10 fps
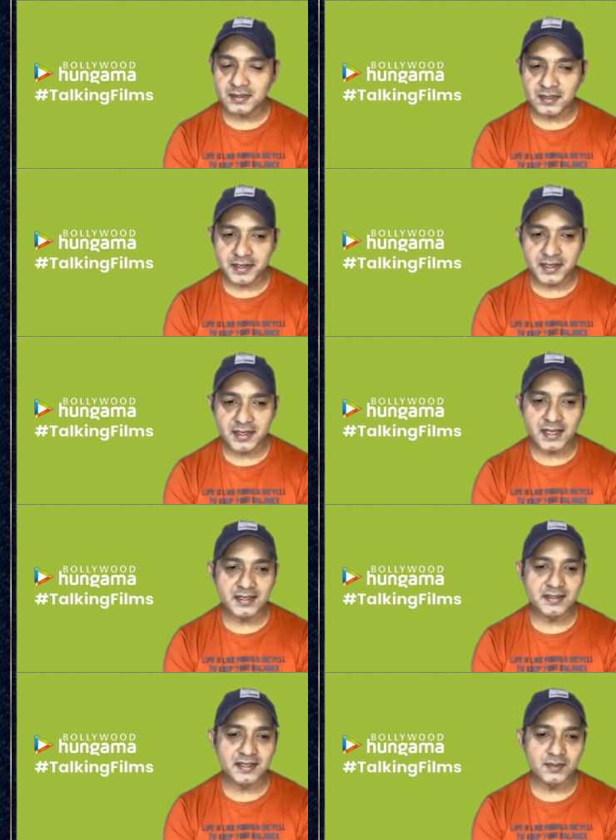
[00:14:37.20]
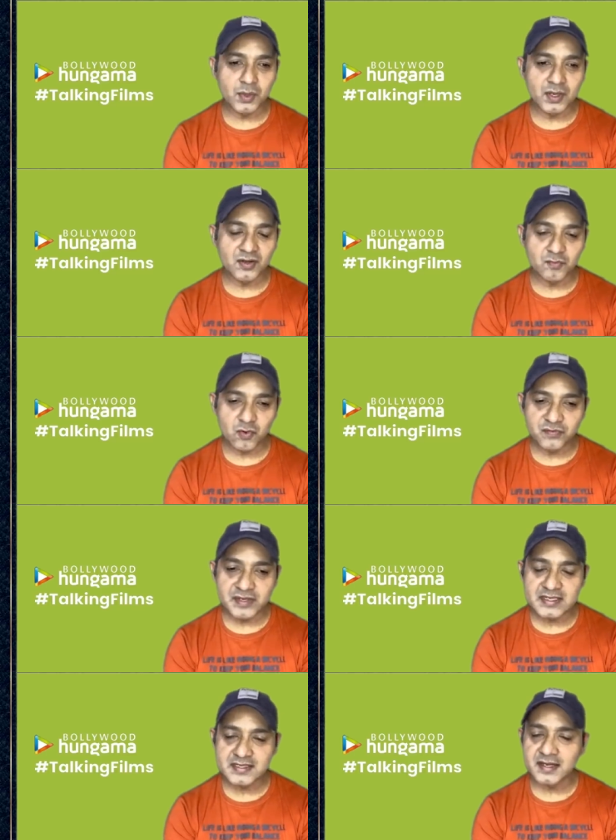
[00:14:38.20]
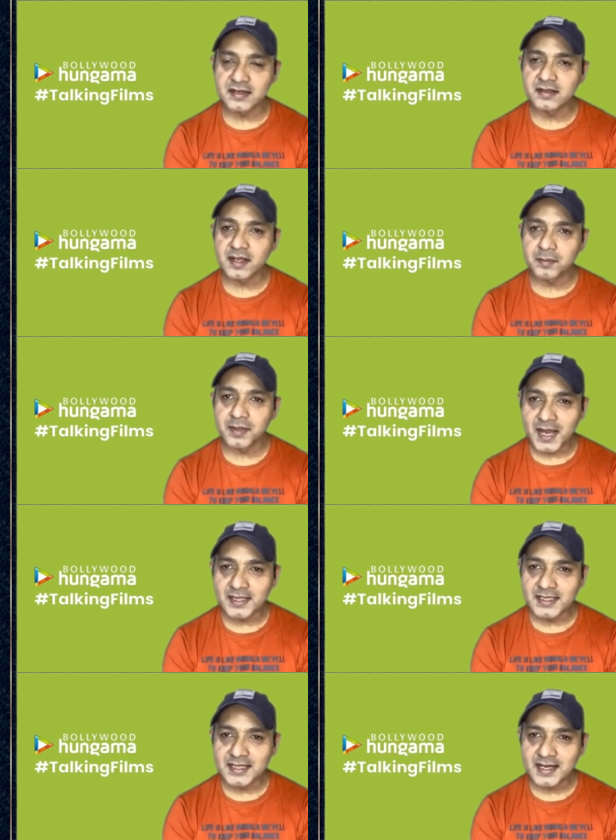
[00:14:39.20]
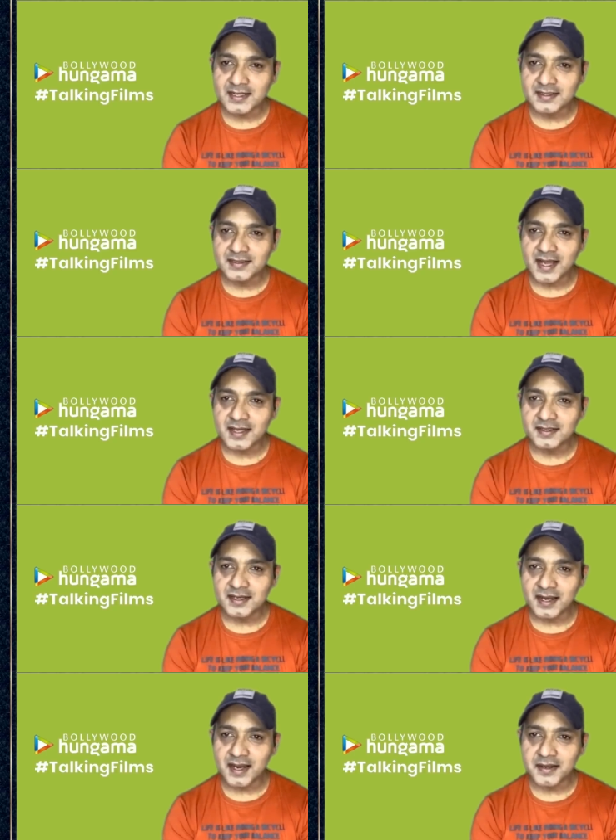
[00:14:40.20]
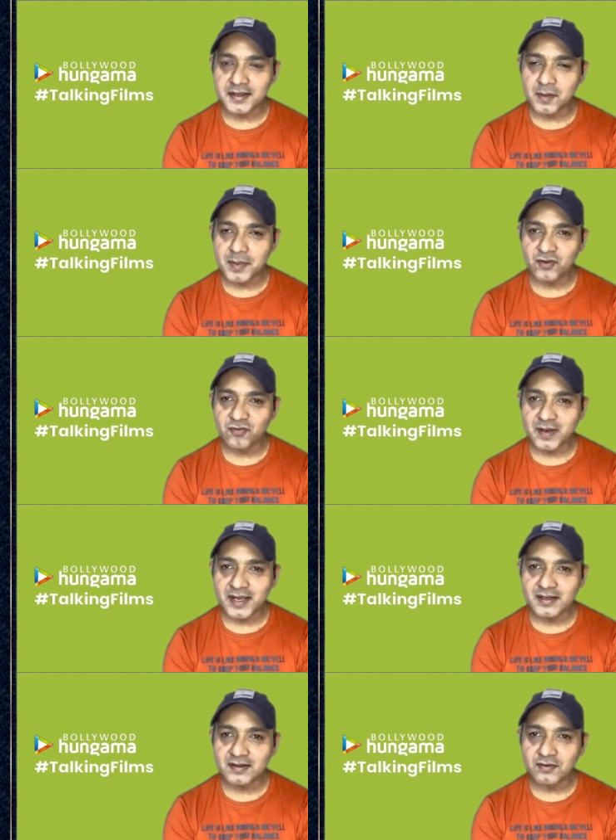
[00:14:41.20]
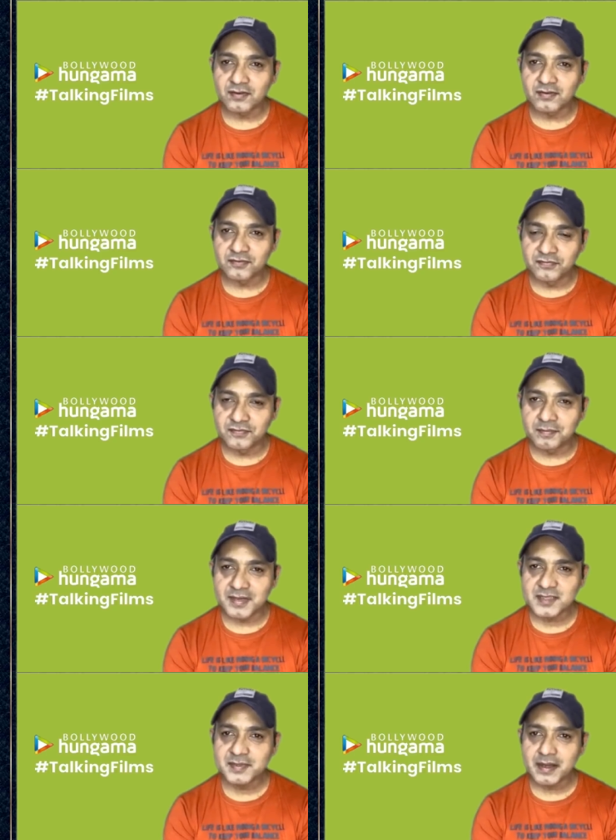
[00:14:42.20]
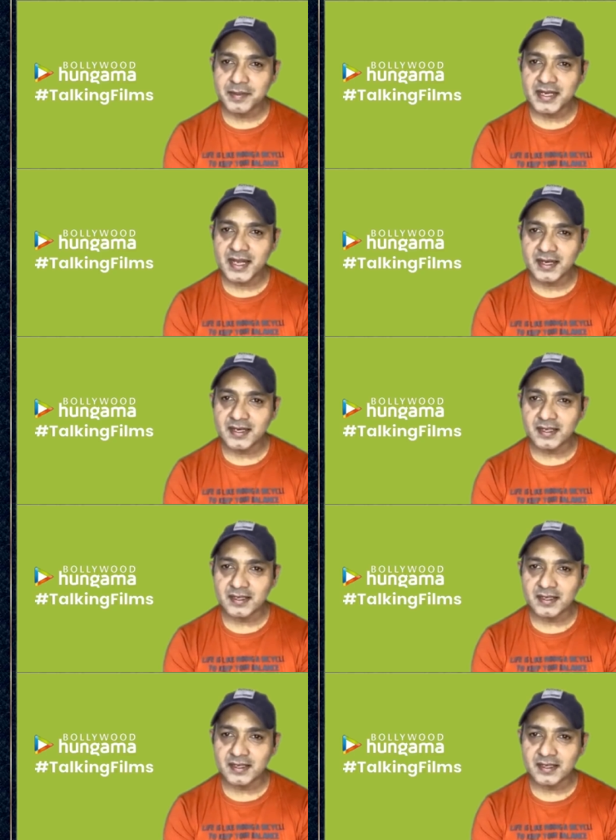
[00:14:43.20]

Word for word: career in, in the world of movies and entertainment, I think that that uh, analytical bent of mind must be coming in handy.